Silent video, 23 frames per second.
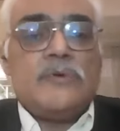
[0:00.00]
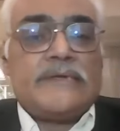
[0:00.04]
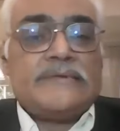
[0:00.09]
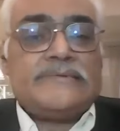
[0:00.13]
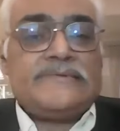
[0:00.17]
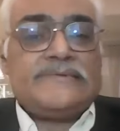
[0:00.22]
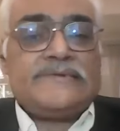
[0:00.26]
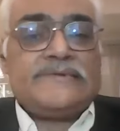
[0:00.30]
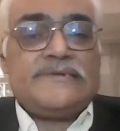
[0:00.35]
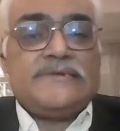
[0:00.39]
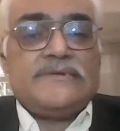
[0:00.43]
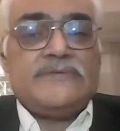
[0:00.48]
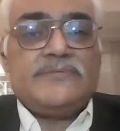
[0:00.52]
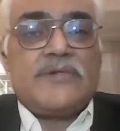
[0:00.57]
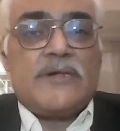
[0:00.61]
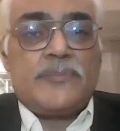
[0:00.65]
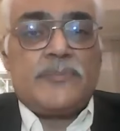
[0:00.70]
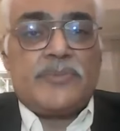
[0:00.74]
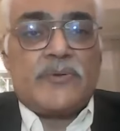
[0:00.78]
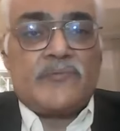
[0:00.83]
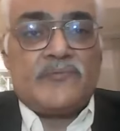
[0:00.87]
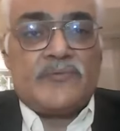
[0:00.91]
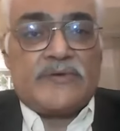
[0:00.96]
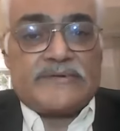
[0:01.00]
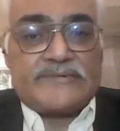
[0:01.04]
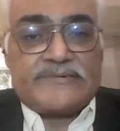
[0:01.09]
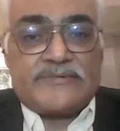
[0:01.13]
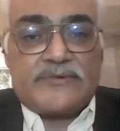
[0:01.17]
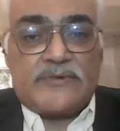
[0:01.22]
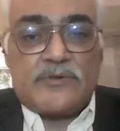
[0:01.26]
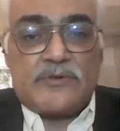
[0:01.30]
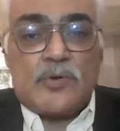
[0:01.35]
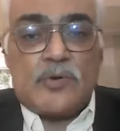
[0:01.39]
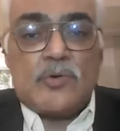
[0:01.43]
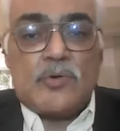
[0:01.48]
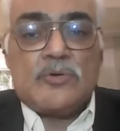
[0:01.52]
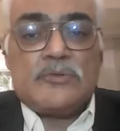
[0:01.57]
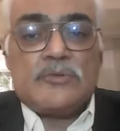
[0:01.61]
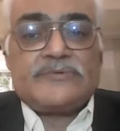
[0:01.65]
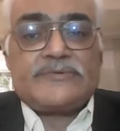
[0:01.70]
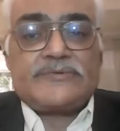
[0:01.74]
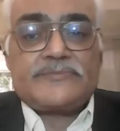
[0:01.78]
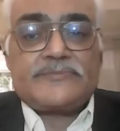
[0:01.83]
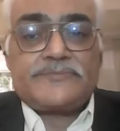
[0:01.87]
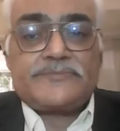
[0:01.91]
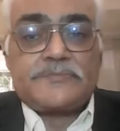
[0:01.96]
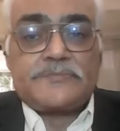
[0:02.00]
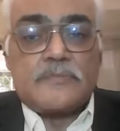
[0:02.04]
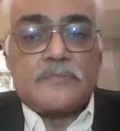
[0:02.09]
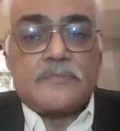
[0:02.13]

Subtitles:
to achieve their professional goals,